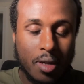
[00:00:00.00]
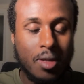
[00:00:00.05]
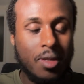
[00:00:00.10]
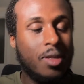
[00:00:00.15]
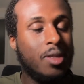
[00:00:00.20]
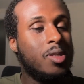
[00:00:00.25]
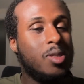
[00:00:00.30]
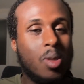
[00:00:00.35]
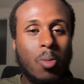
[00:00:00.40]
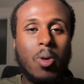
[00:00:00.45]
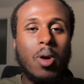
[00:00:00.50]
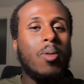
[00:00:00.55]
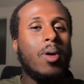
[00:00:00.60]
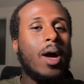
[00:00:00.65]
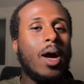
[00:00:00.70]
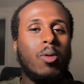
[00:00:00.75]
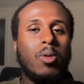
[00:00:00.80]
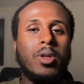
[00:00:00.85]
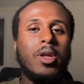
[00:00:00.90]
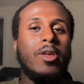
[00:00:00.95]
somewhere where I
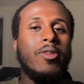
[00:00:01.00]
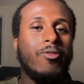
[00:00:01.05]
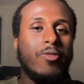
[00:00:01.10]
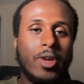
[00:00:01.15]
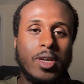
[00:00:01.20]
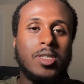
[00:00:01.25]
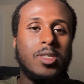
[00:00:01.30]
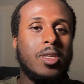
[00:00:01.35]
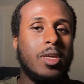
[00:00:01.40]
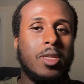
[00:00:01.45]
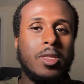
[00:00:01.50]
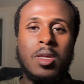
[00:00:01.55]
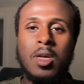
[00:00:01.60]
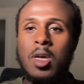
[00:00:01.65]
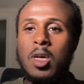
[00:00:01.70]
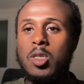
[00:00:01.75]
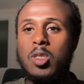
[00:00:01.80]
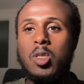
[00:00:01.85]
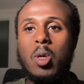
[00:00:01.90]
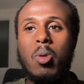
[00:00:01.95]
want to invest in,
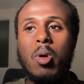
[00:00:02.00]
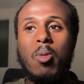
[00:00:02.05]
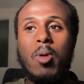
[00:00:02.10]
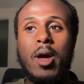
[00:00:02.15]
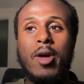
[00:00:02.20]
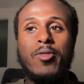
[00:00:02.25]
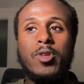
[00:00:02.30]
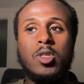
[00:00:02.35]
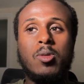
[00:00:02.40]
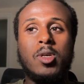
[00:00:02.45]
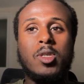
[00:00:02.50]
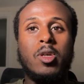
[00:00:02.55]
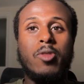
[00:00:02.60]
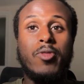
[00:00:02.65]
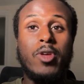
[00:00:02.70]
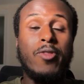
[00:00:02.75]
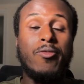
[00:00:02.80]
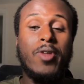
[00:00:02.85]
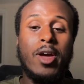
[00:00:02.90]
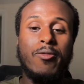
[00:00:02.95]
somewhere where I think to myself,
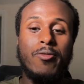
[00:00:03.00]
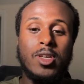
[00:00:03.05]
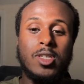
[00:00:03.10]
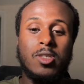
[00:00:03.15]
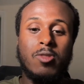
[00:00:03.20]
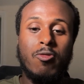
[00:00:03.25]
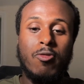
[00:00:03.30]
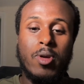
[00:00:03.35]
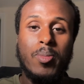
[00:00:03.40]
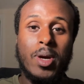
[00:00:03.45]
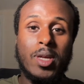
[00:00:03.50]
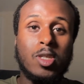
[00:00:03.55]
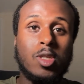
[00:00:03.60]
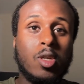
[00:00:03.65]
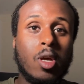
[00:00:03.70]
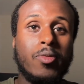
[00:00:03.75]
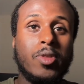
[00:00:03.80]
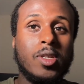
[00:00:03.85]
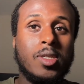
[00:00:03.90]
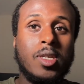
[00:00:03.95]
if I invested in them at the start of
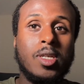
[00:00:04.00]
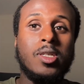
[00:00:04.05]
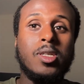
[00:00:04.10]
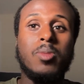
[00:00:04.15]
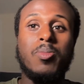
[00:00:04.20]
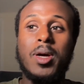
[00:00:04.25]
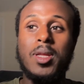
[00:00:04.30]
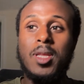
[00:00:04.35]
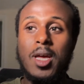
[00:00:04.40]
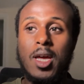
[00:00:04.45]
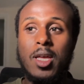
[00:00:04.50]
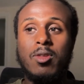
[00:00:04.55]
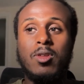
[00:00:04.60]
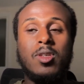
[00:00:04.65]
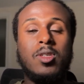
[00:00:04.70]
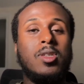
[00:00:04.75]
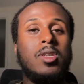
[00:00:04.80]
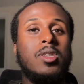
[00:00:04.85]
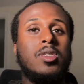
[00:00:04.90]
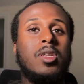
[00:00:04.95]
the season, by the end of the
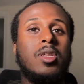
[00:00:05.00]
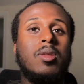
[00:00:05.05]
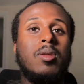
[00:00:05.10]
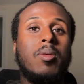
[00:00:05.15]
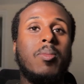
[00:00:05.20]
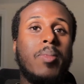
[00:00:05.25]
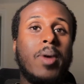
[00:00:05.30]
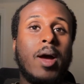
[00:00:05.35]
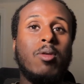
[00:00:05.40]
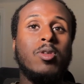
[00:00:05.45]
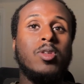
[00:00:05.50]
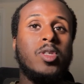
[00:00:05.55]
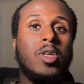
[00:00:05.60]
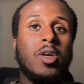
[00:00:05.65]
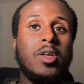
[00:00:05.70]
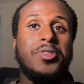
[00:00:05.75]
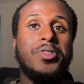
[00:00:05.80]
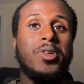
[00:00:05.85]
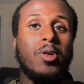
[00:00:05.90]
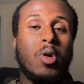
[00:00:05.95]
season, my
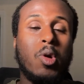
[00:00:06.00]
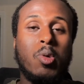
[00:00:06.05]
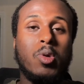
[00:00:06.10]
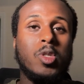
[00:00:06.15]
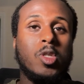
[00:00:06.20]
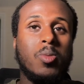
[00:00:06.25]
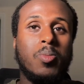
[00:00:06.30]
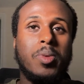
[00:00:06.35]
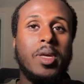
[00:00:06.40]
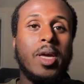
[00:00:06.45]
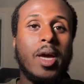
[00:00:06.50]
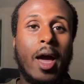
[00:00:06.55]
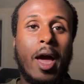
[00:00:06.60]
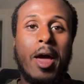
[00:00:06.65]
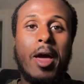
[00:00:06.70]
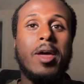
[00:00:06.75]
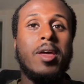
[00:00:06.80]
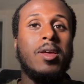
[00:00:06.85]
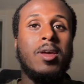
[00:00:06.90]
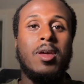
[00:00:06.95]
returns are going to be
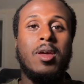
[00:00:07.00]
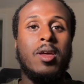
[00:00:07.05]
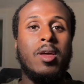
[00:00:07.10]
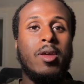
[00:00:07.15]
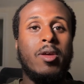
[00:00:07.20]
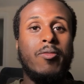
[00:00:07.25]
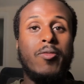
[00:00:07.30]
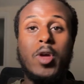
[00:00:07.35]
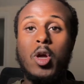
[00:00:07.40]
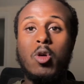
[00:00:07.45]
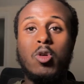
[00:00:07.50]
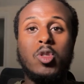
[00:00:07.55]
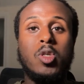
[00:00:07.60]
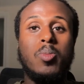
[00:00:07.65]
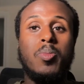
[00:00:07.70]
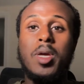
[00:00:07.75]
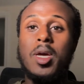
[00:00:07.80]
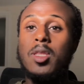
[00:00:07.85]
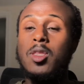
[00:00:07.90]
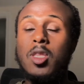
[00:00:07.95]
high. They're going to
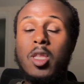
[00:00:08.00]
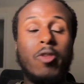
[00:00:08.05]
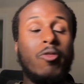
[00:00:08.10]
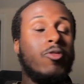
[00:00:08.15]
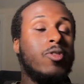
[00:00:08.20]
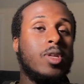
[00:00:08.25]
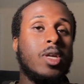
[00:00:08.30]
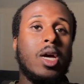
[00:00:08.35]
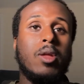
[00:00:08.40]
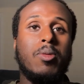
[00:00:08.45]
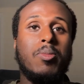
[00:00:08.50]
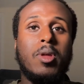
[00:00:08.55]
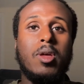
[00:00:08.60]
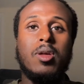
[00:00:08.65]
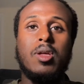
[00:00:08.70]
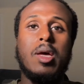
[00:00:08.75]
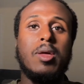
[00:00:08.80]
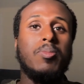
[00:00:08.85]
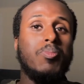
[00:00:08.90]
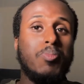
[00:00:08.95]
be a different kind of player,
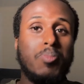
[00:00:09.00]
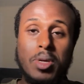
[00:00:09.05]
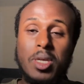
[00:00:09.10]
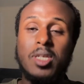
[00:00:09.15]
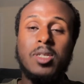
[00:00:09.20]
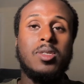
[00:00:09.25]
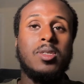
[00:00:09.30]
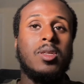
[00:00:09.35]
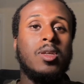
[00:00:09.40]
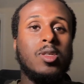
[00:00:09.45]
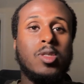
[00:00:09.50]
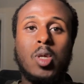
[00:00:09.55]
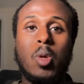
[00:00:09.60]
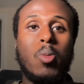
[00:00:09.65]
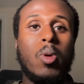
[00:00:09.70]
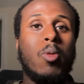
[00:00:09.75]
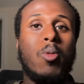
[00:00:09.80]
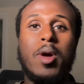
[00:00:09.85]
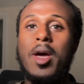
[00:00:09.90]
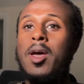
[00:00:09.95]
a beast, somewhere
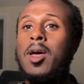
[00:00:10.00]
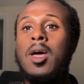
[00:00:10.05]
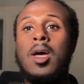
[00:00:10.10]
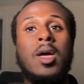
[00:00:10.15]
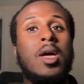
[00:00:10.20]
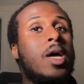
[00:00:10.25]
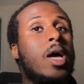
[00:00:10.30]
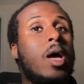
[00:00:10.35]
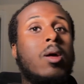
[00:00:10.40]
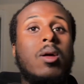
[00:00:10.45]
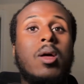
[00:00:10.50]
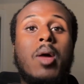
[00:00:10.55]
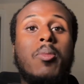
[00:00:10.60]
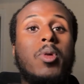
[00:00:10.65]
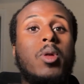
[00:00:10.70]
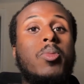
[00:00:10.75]
where I'm going to be a